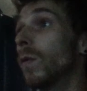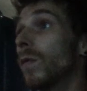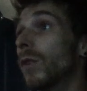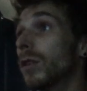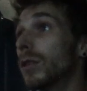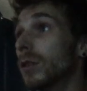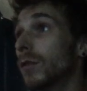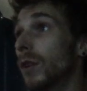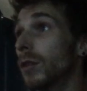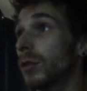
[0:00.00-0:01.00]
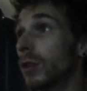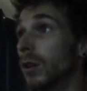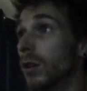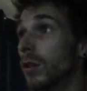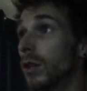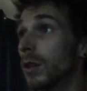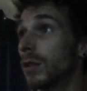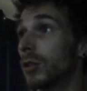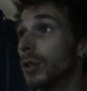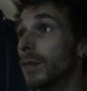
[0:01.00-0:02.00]
first things first, you need this
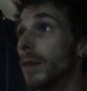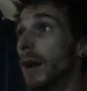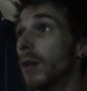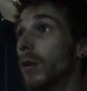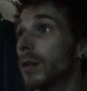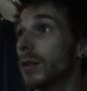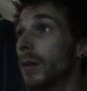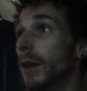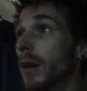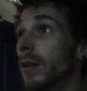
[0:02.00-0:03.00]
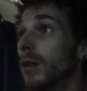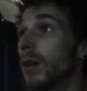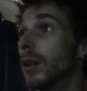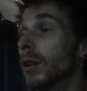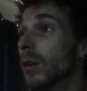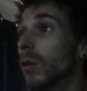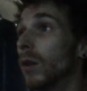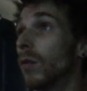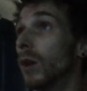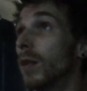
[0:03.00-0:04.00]
Jib macOS command, and you're going to want
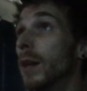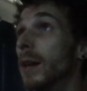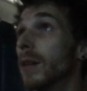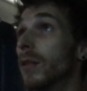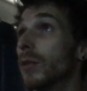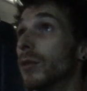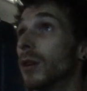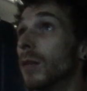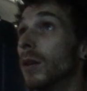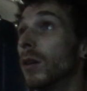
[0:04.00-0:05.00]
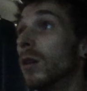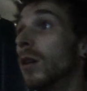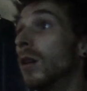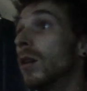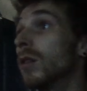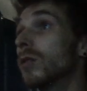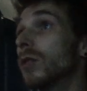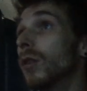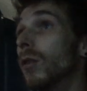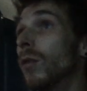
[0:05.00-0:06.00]
to run that through terminal.
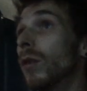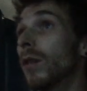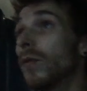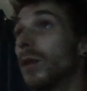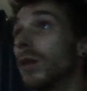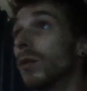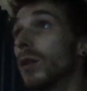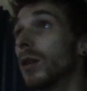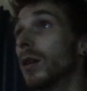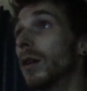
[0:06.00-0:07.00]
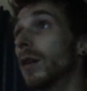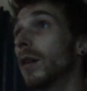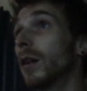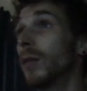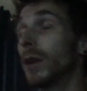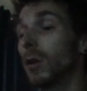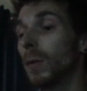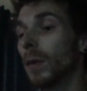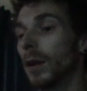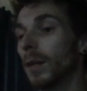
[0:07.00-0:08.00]
So if we go here, and we
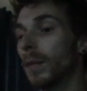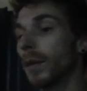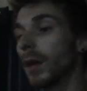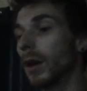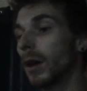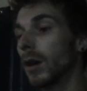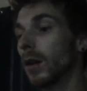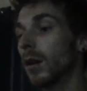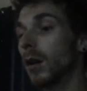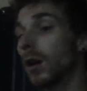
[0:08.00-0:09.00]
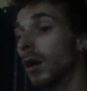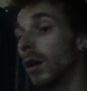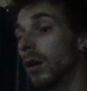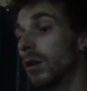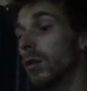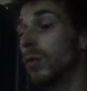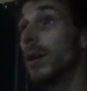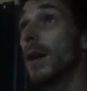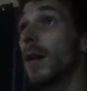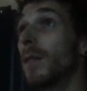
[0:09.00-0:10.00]
open up a new
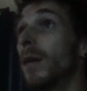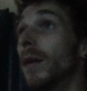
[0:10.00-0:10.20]
tab.